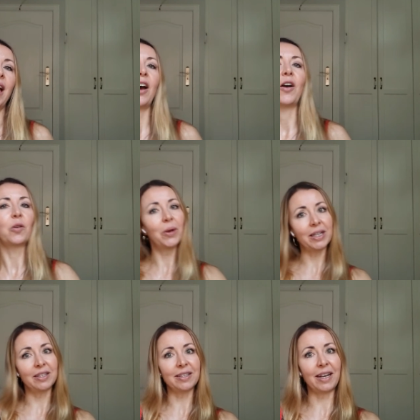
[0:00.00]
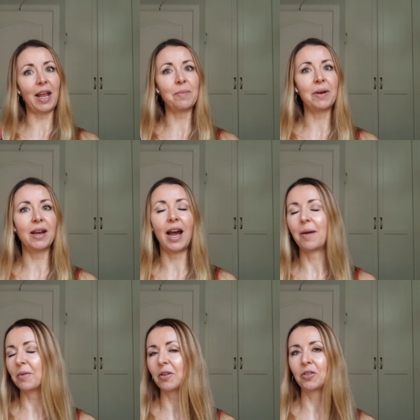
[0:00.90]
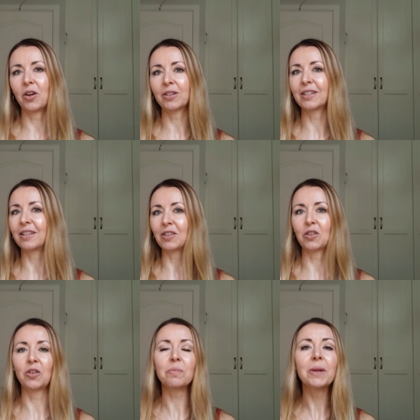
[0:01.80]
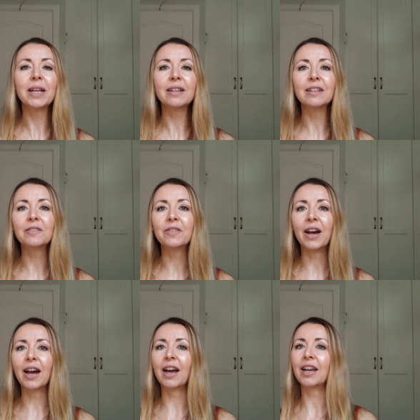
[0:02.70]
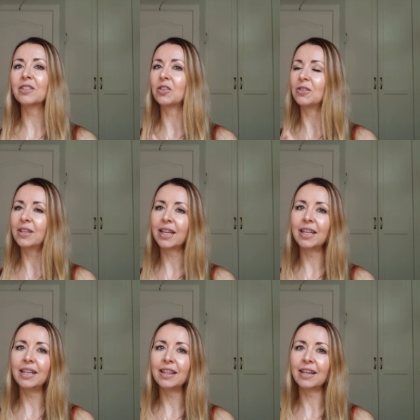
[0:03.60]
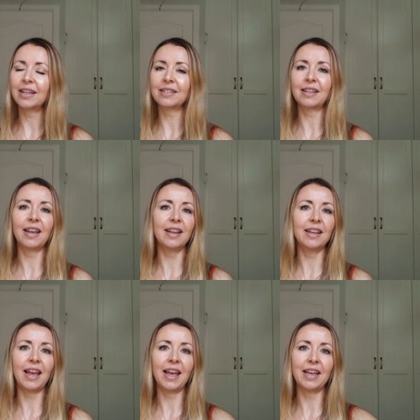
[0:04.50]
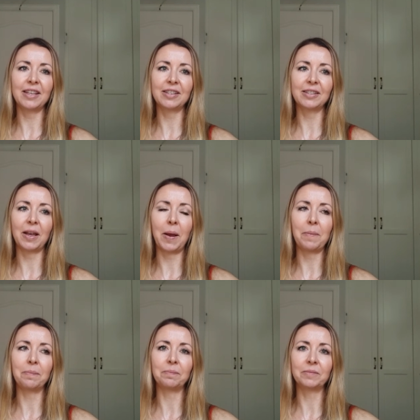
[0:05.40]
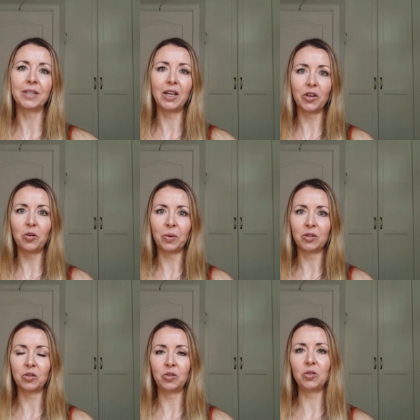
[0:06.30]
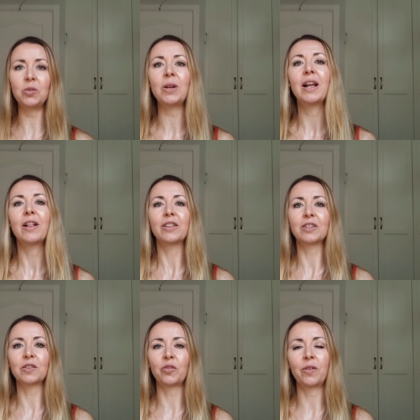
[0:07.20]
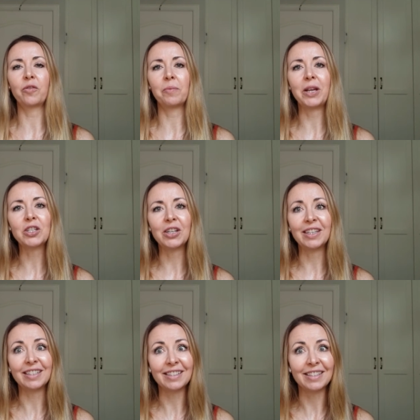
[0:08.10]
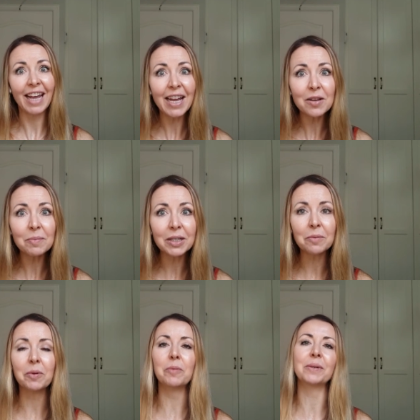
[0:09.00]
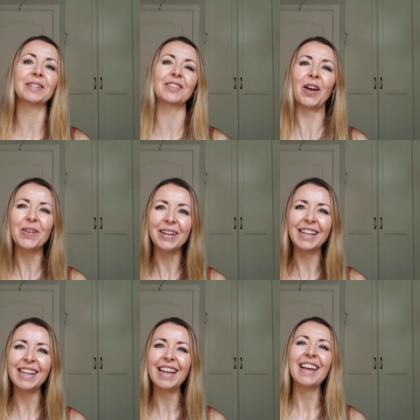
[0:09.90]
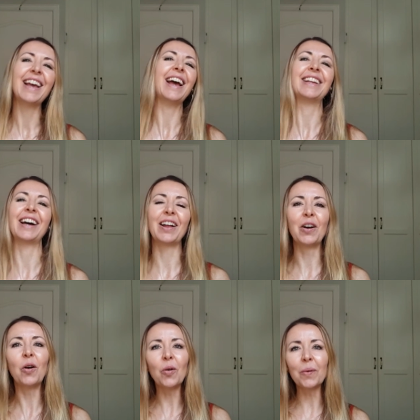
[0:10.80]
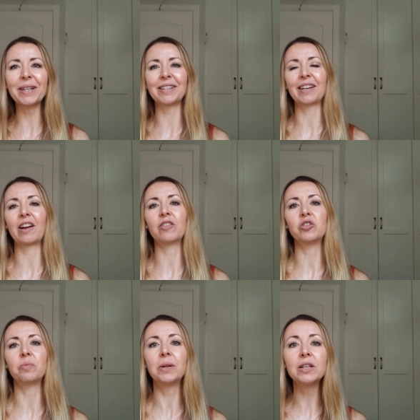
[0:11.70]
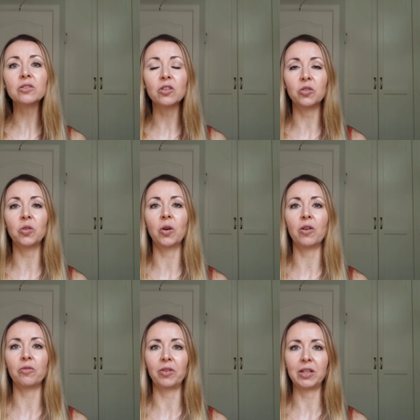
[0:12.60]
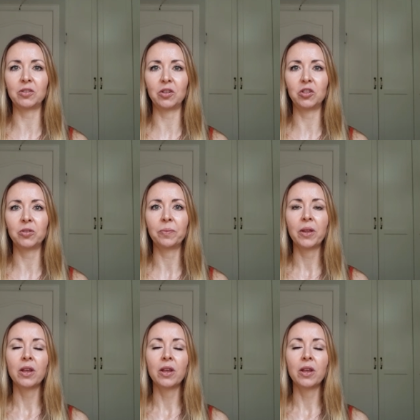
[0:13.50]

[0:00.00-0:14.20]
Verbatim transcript: Uh, quick disclaimer I'm not a doctor. This is not medical advice. Don't take anything I say as um, telling you what to do. This is for information and entertainment purposes only. And I always encourage you, please go and do your own research.